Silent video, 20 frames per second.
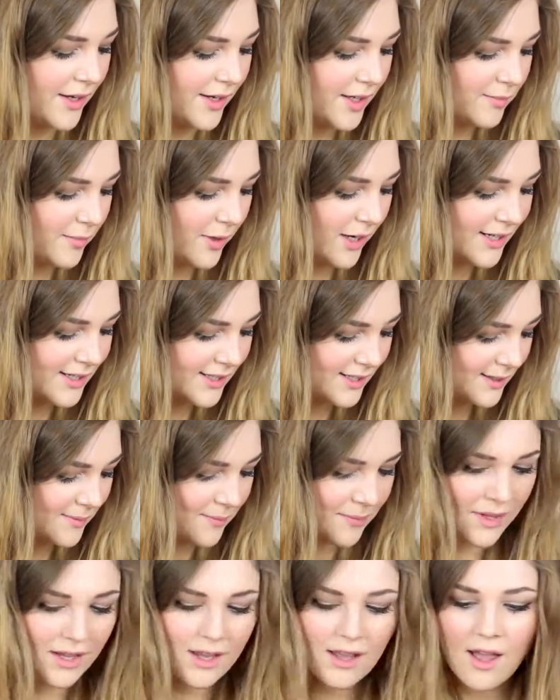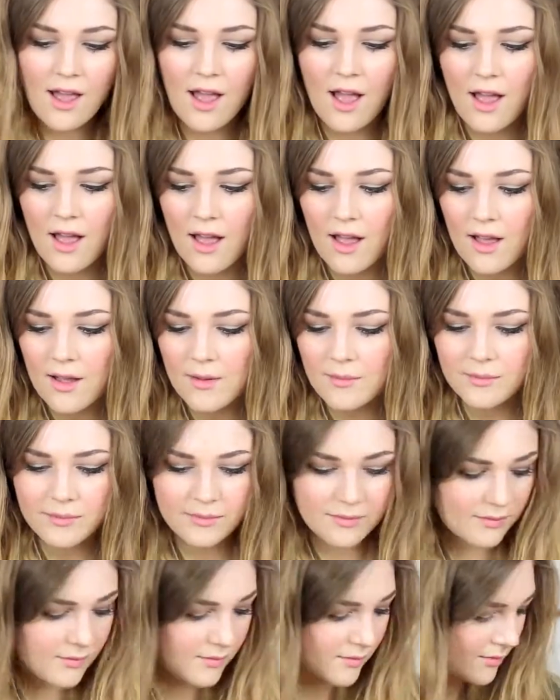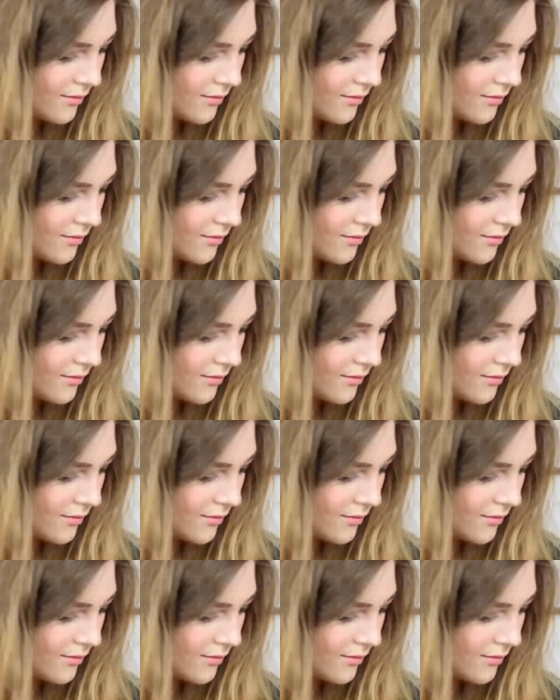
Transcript: quite a good price. I